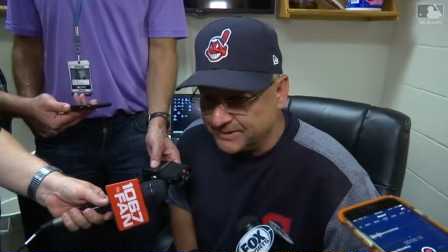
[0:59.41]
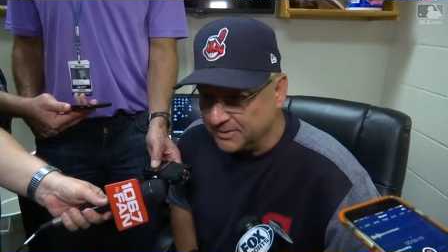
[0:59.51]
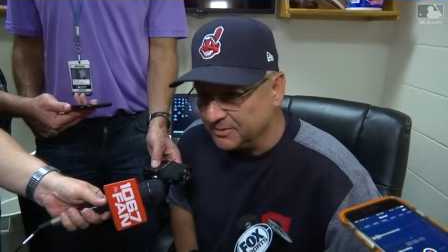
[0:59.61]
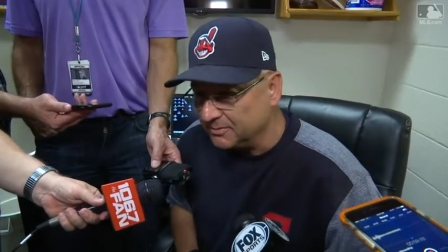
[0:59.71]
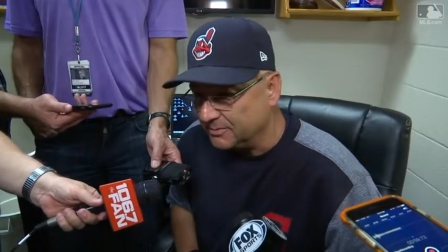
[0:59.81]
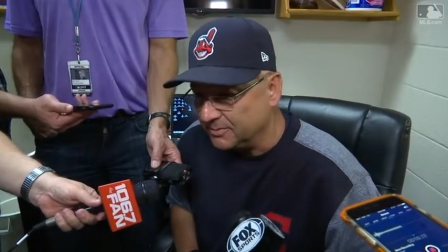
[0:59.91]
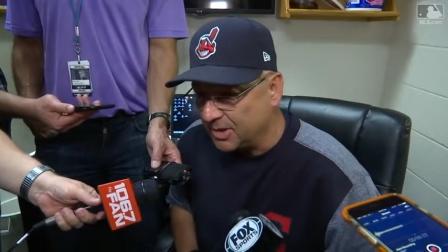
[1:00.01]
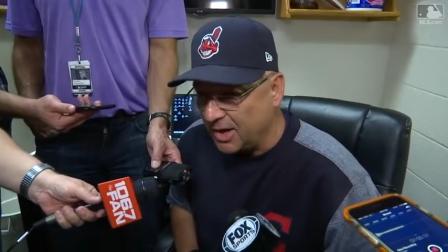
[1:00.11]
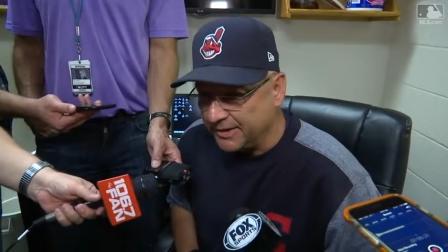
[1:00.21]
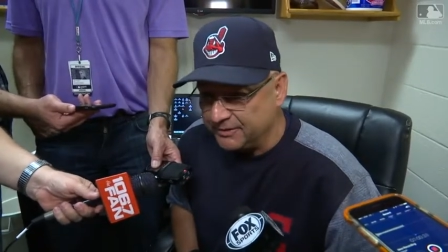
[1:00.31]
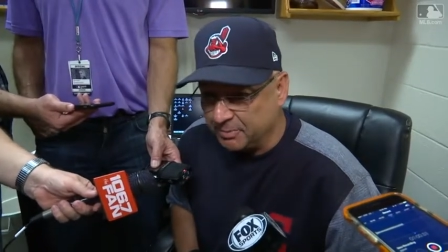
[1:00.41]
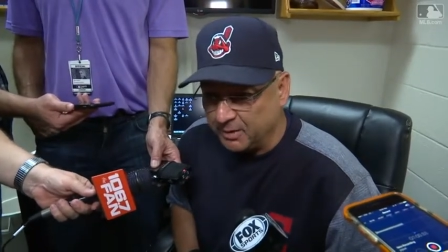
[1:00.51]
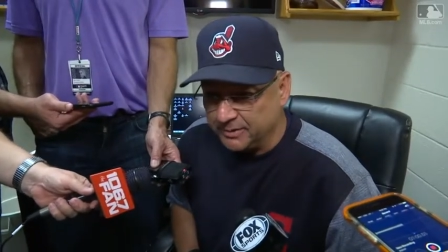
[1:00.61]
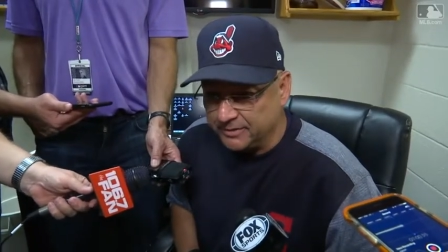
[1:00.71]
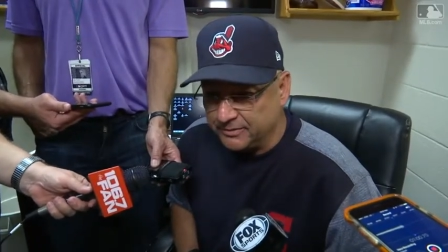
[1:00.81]
you know, Lonnie's
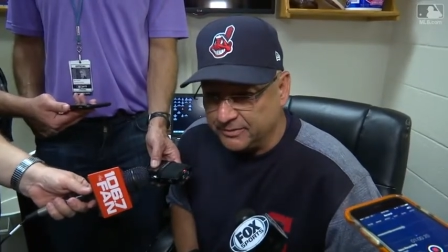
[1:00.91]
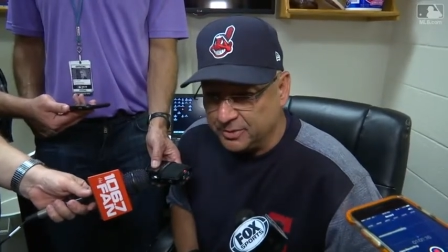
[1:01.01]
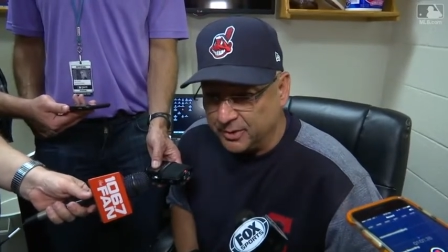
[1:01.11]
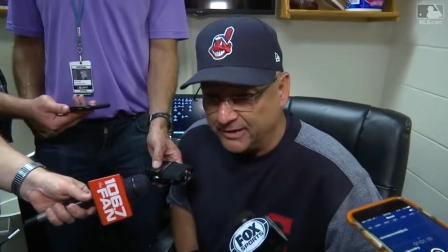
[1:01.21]
probably two.